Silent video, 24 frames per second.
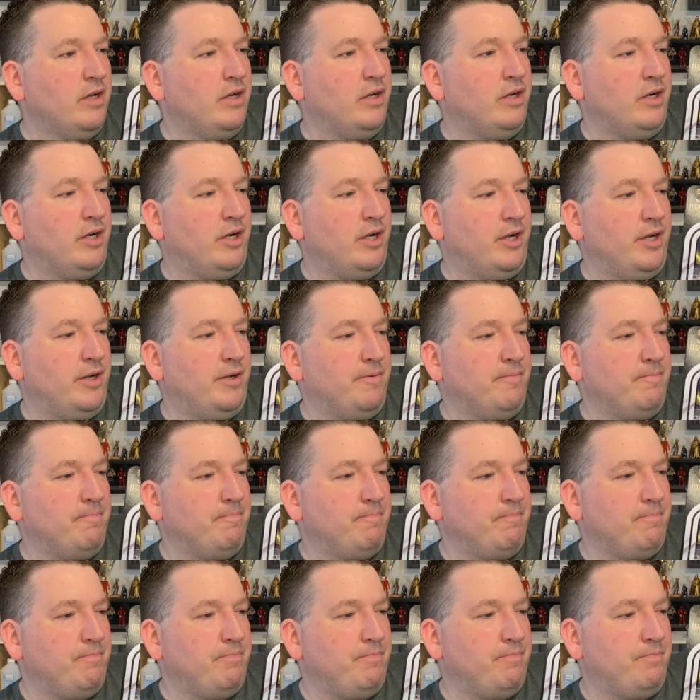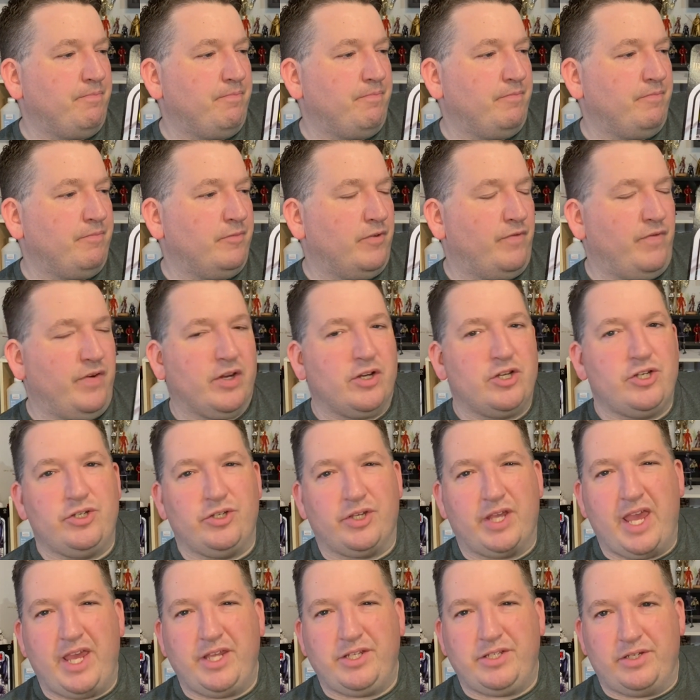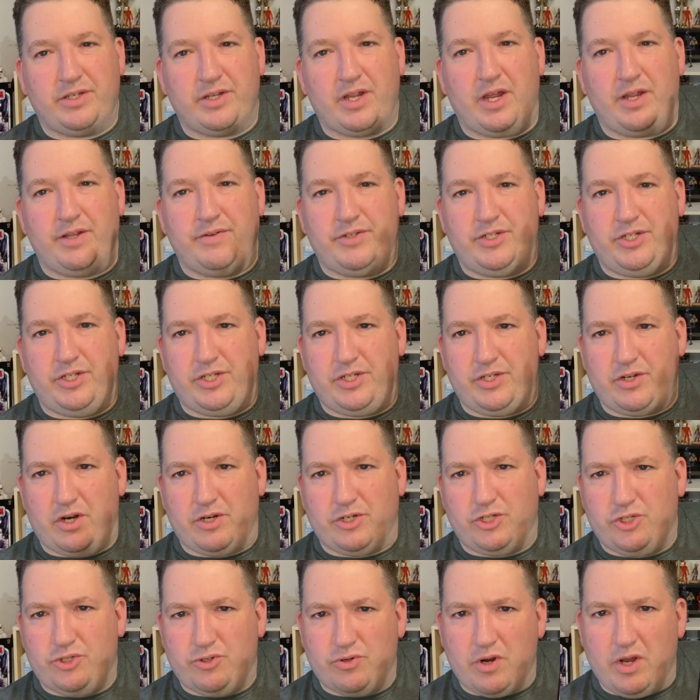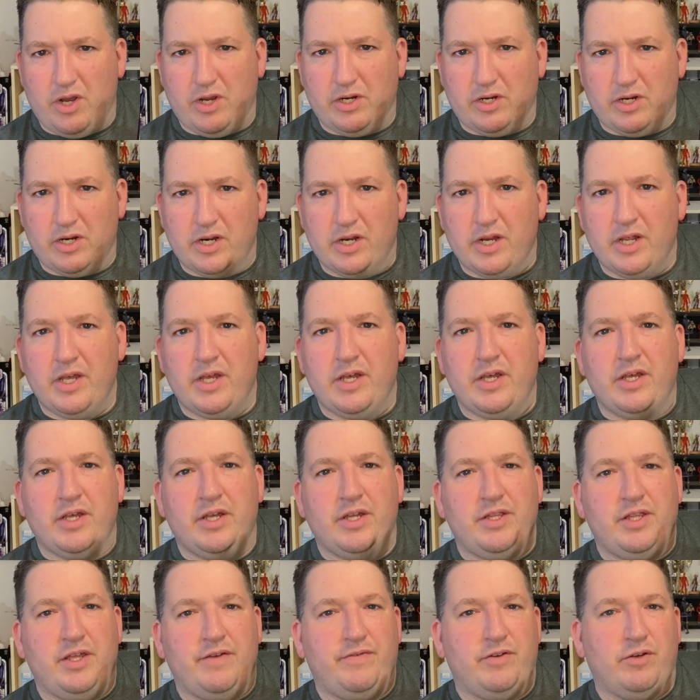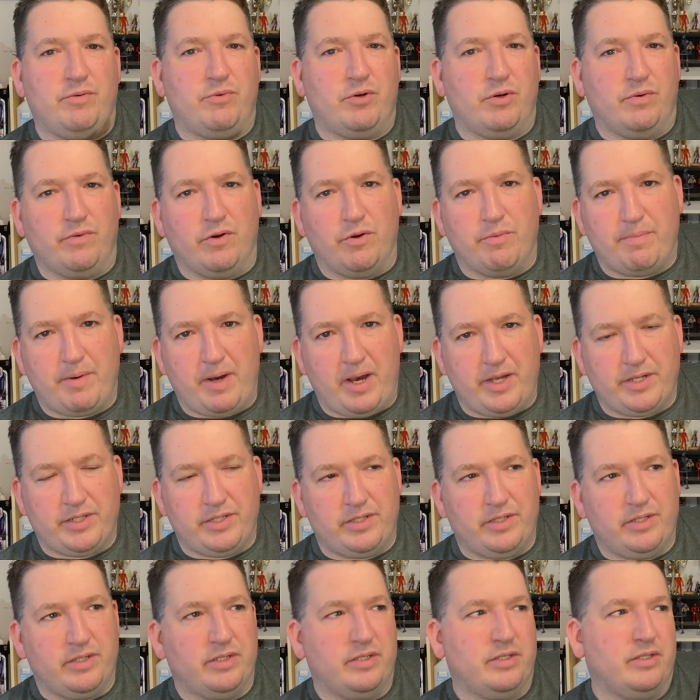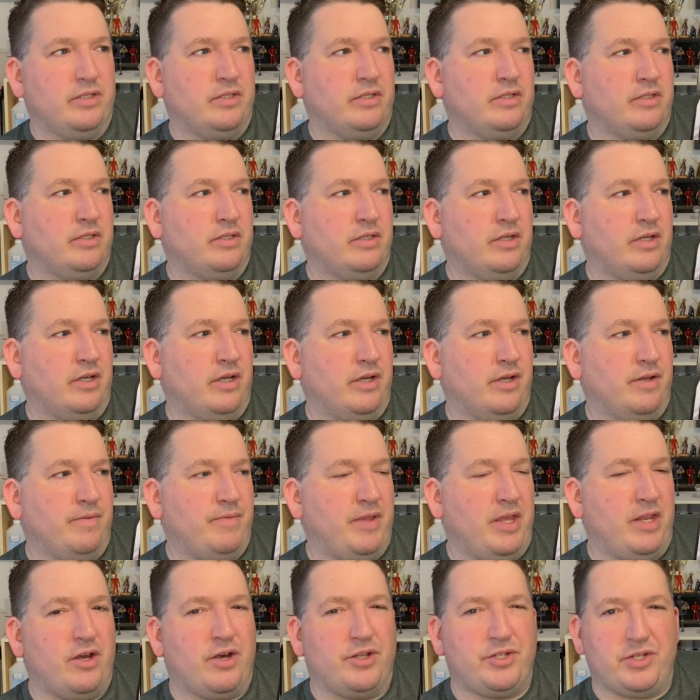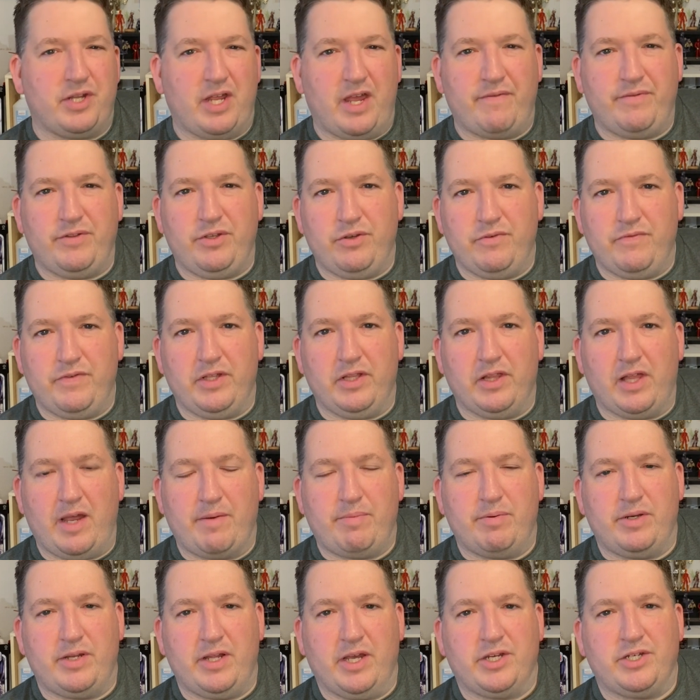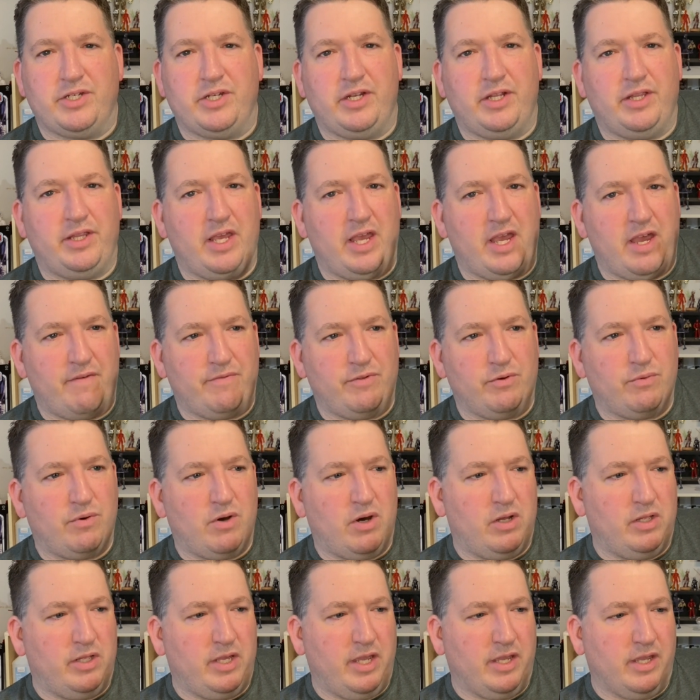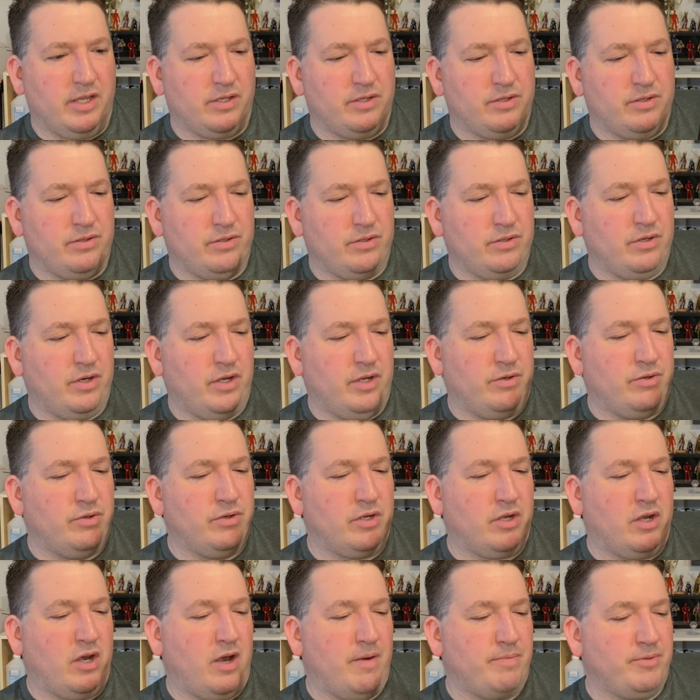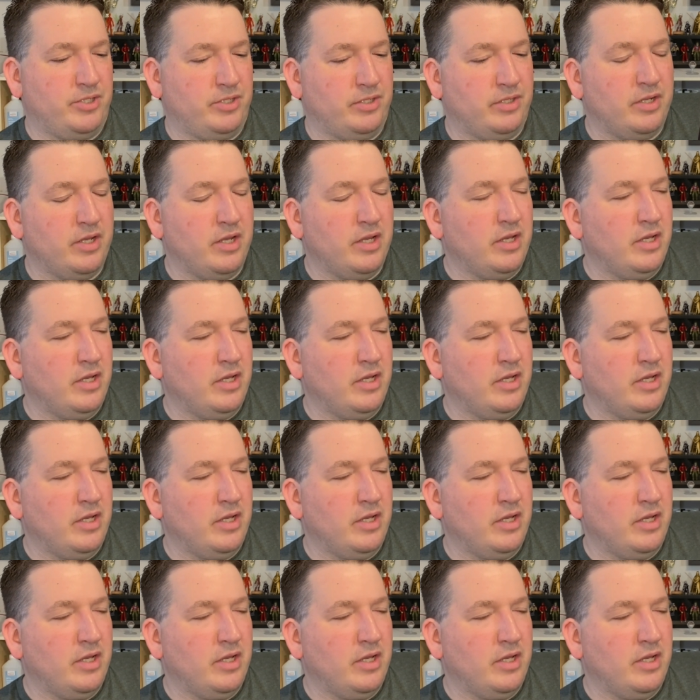The FigureShield cases just are stronger. They feel more robust. They also have the UV light protection, and they have the wall hanging hook option.